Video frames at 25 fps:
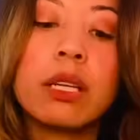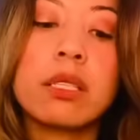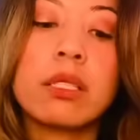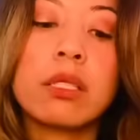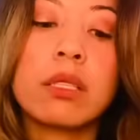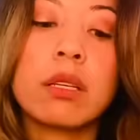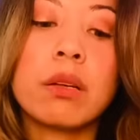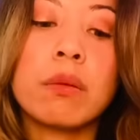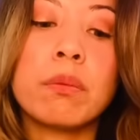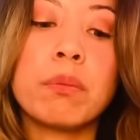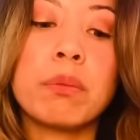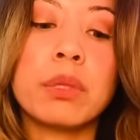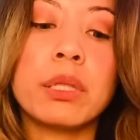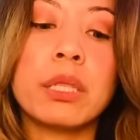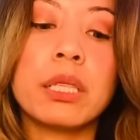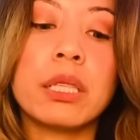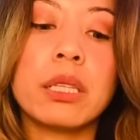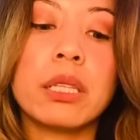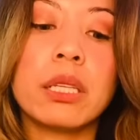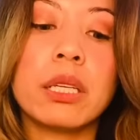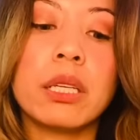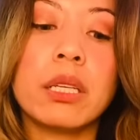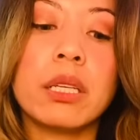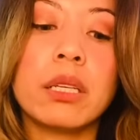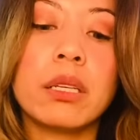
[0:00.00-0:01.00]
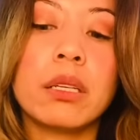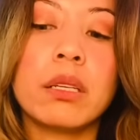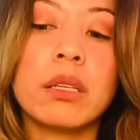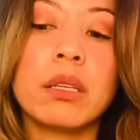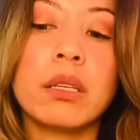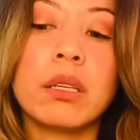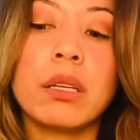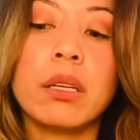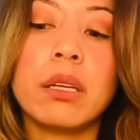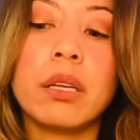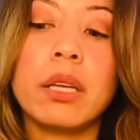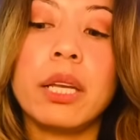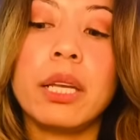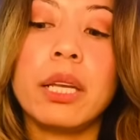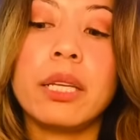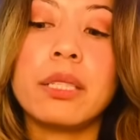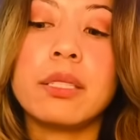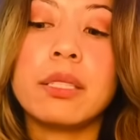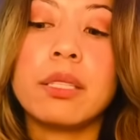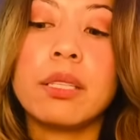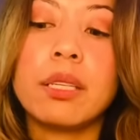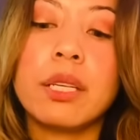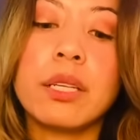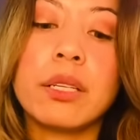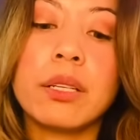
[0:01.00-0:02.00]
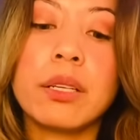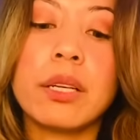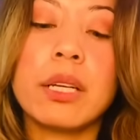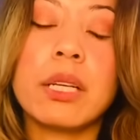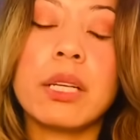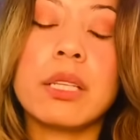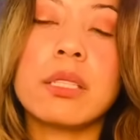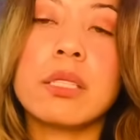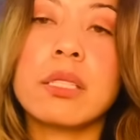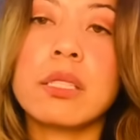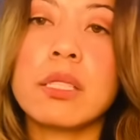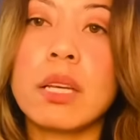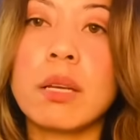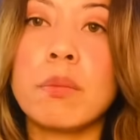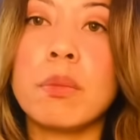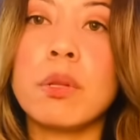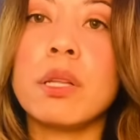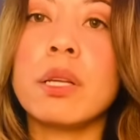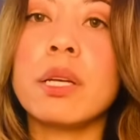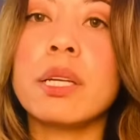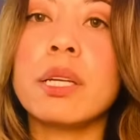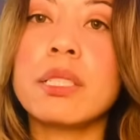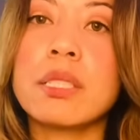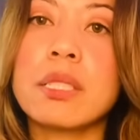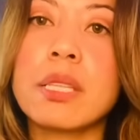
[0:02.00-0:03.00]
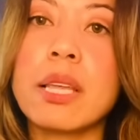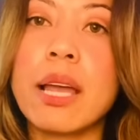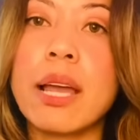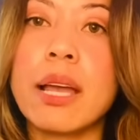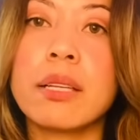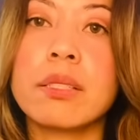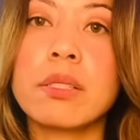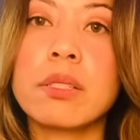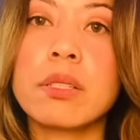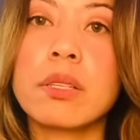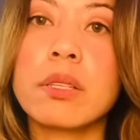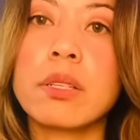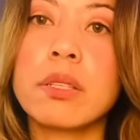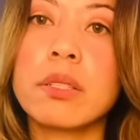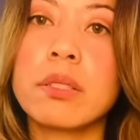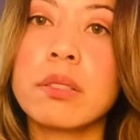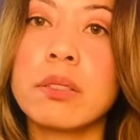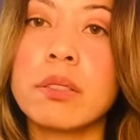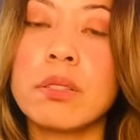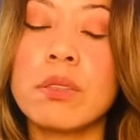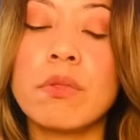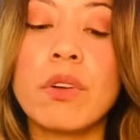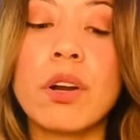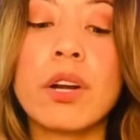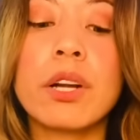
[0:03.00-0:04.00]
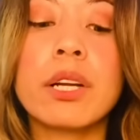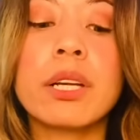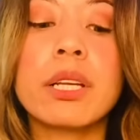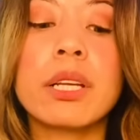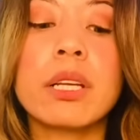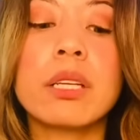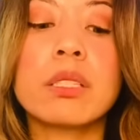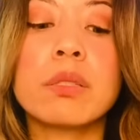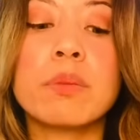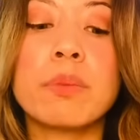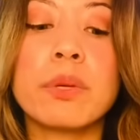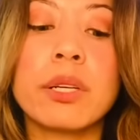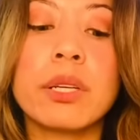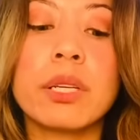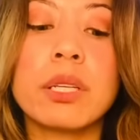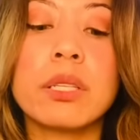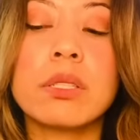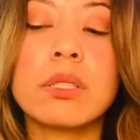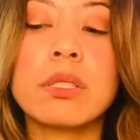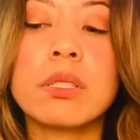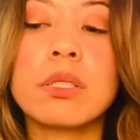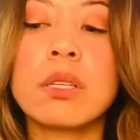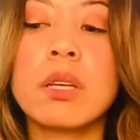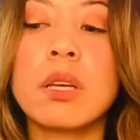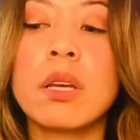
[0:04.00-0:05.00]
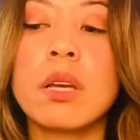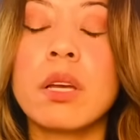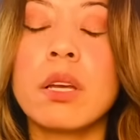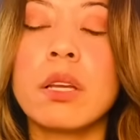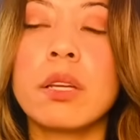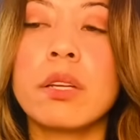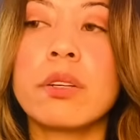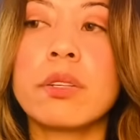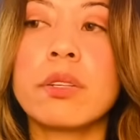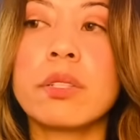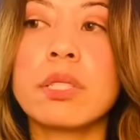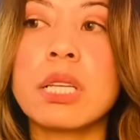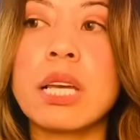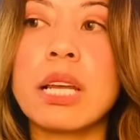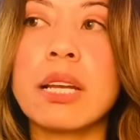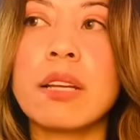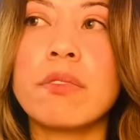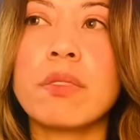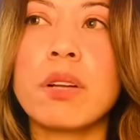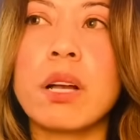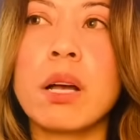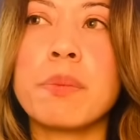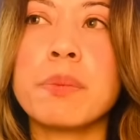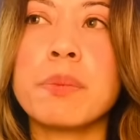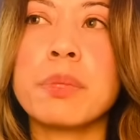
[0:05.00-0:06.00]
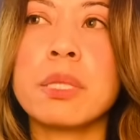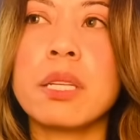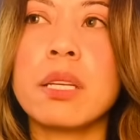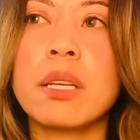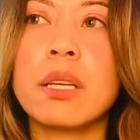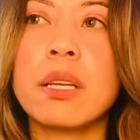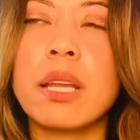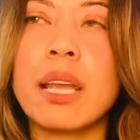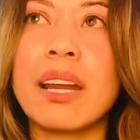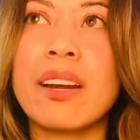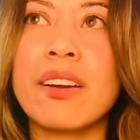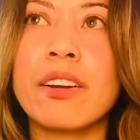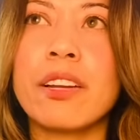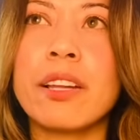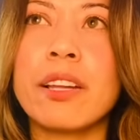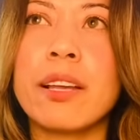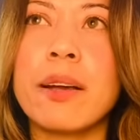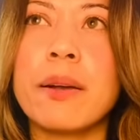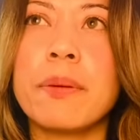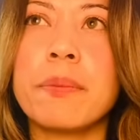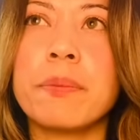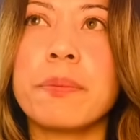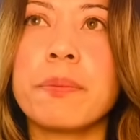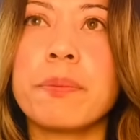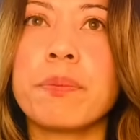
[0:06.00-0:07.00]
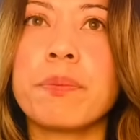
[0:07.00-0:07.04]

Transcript: is completely, it's here, it's stable, it's the answer. You've already experienced your Ten of Cups in an area.